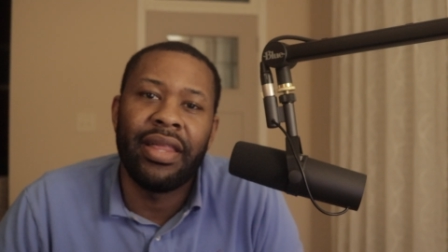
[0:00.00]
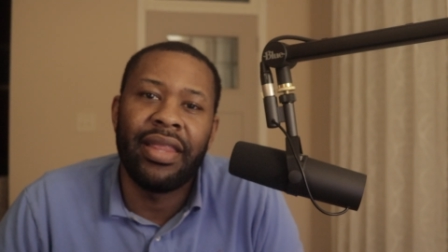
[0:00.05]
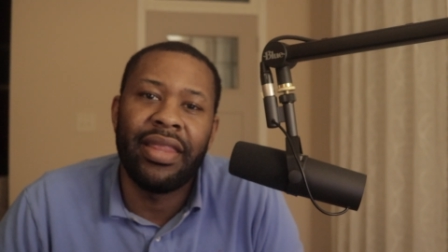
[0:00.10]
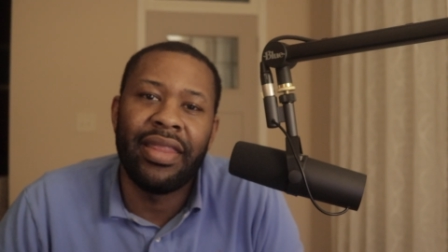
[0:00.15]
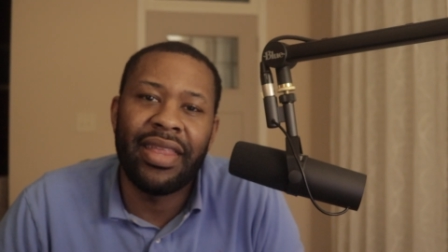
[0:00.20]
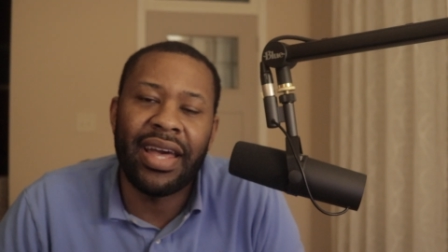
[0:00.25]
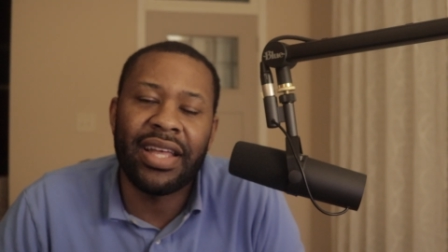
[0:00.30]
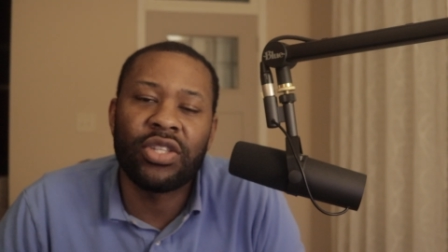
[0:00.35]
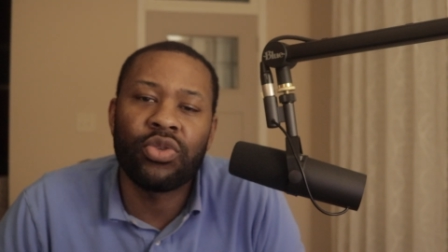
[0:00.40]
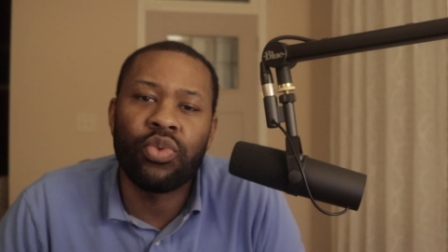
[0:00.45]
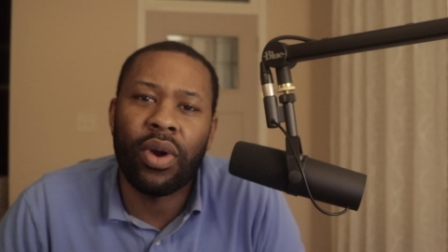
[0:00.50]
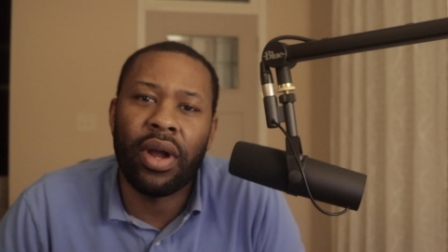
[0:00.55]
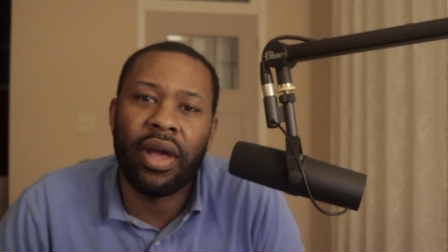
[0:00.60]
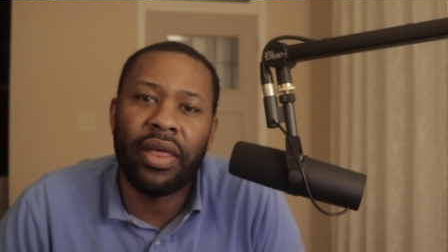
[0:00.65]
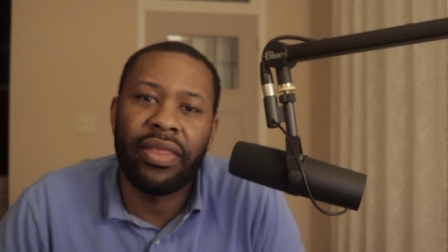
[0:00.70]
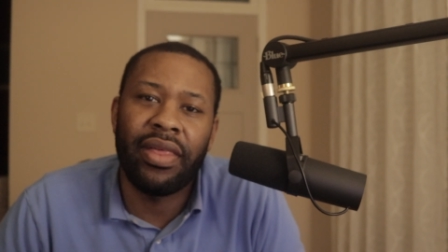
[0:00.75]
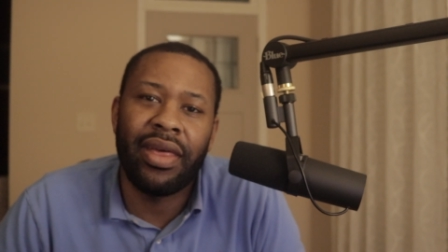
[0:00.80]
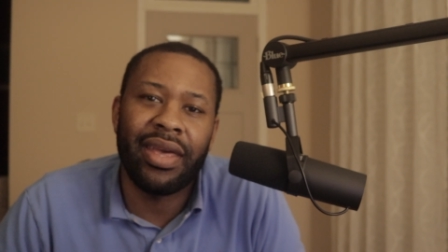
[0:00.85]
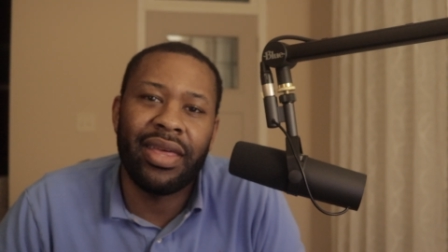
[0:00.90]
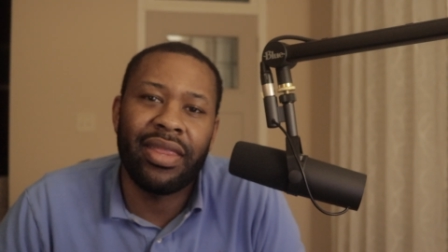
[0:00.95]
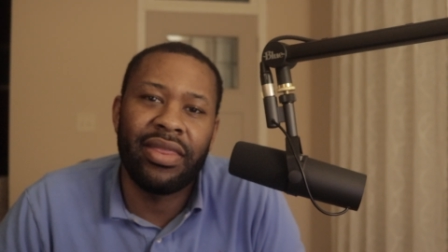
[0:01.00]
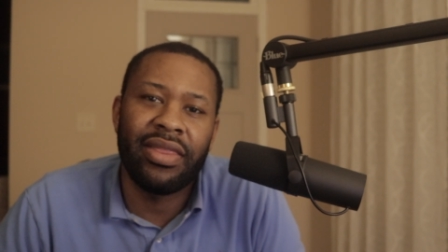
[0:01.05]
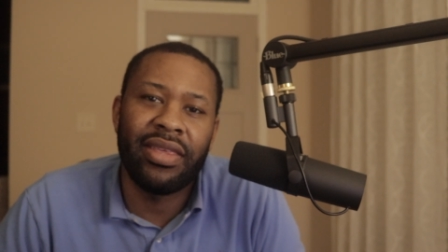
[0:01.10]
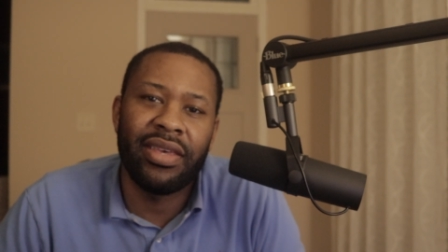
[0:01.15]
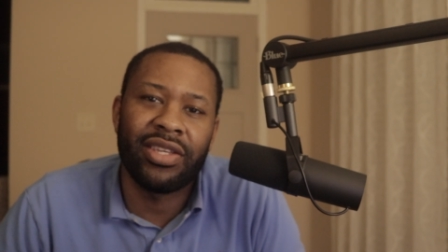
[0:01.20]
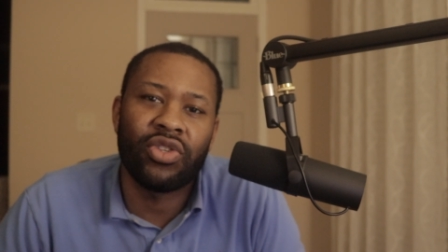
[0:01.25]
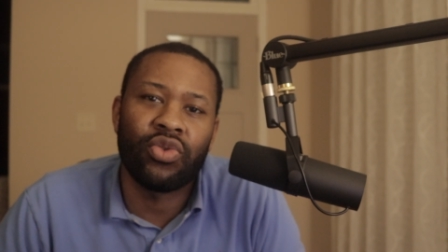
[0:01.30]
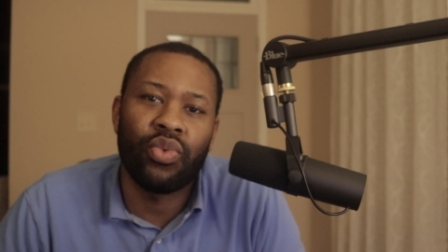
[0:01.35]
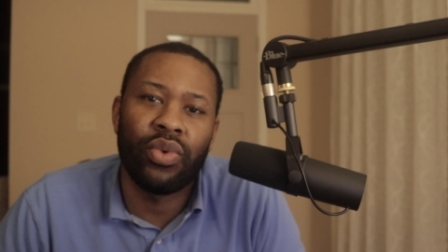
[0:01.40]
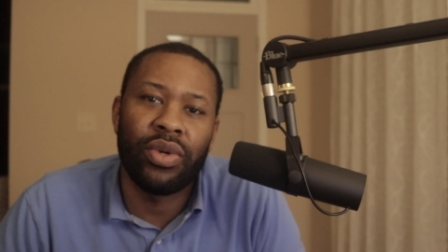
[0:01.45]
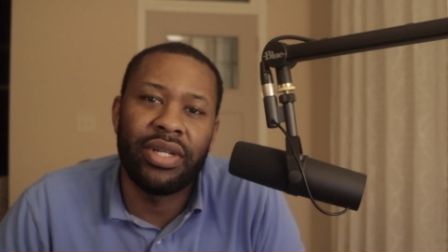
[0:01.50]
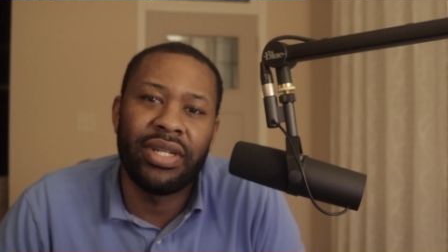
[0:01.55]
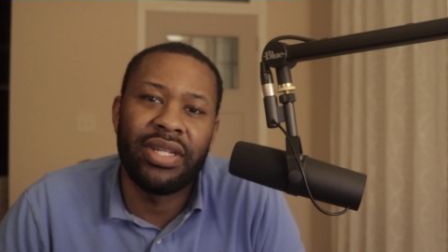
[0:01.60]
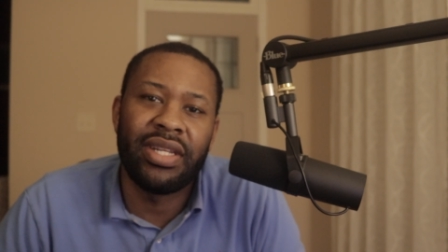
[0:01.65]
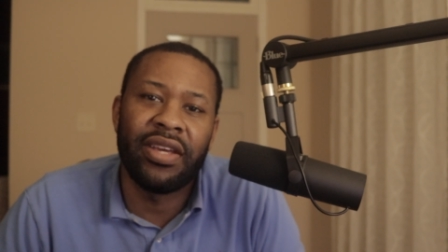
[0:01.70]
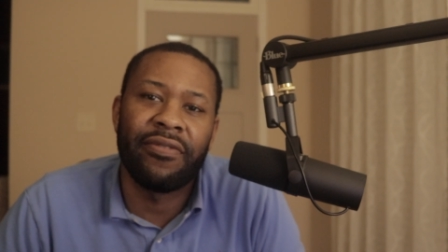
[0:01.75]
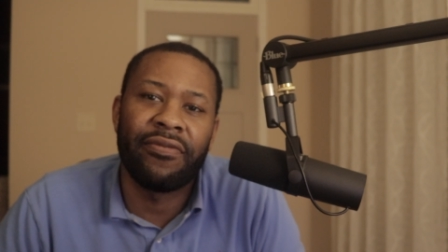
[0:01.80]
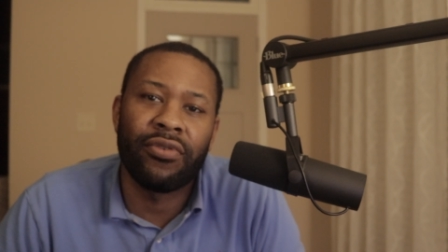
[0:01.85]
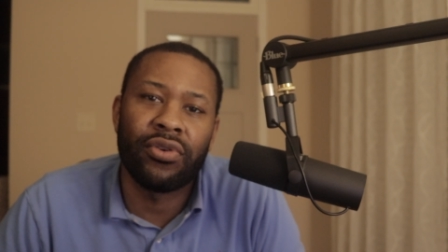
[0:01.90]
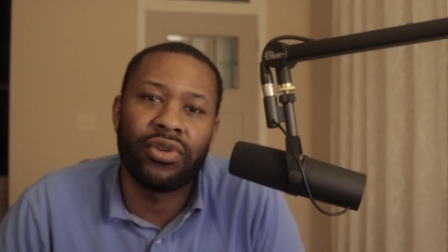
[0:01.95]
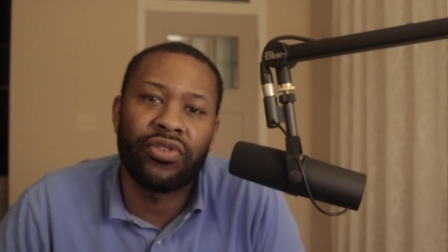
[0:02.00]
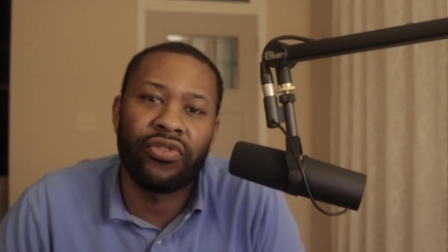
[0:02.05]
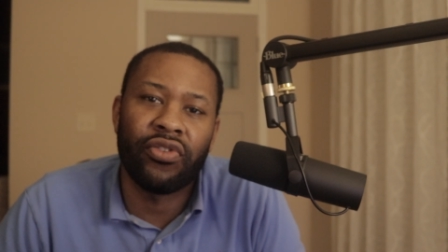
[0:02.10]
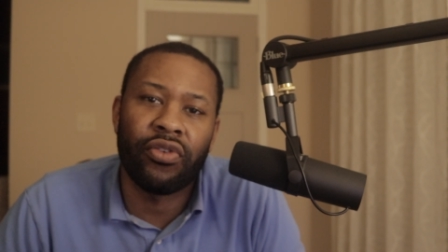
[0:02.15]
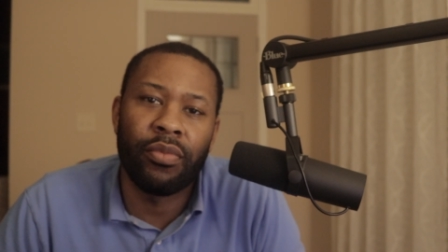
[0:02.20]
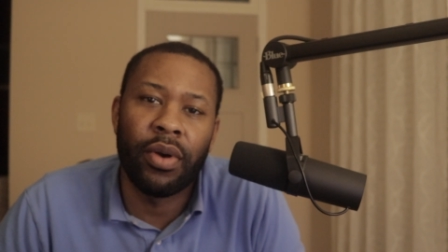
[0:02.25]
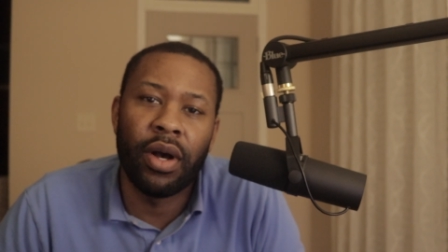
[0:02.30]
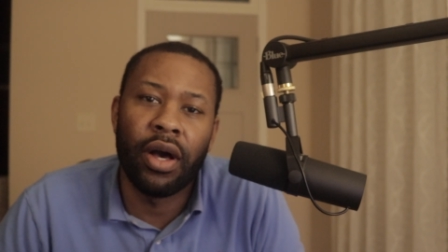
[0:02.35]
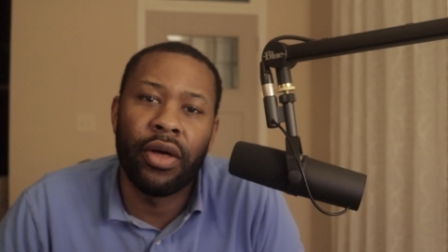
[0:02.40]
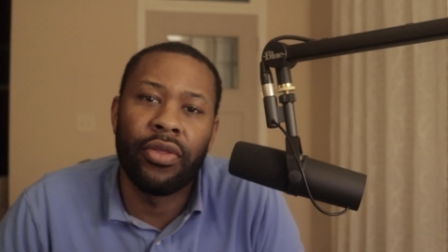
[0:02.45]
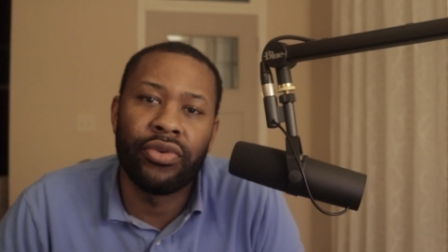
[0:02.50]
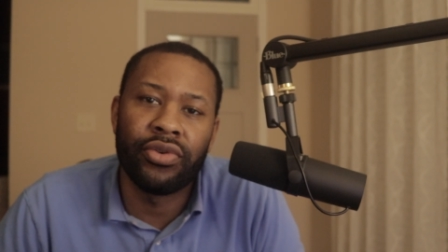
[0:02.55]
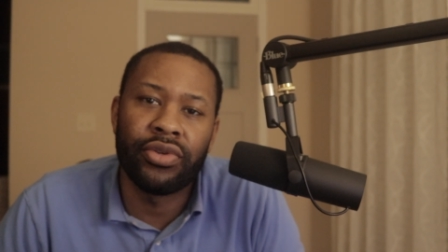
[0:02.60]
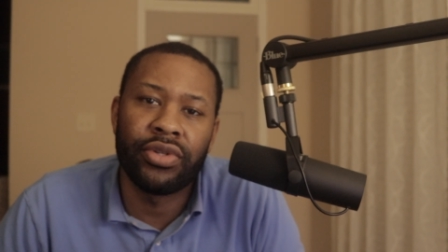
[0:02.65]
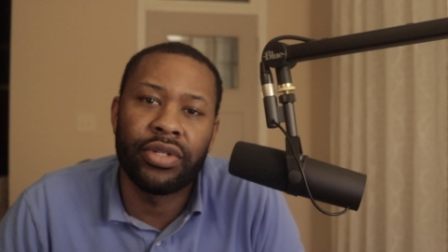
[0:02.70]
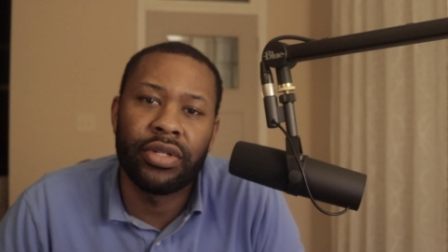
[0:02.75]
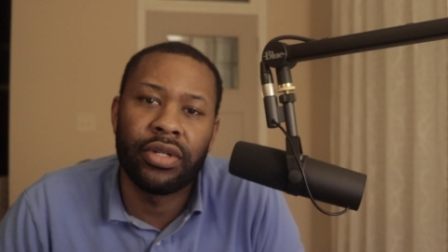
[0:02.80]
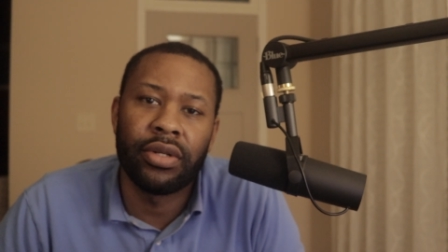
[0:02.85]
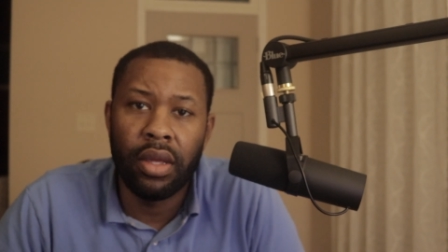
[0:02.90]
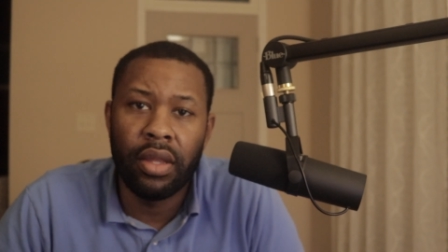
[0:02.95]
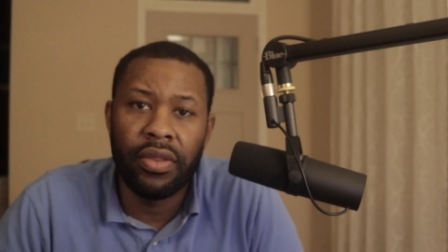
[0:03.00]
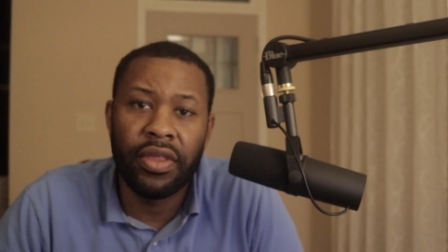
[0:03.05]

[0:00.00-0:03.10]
That's where I think this one differs from others.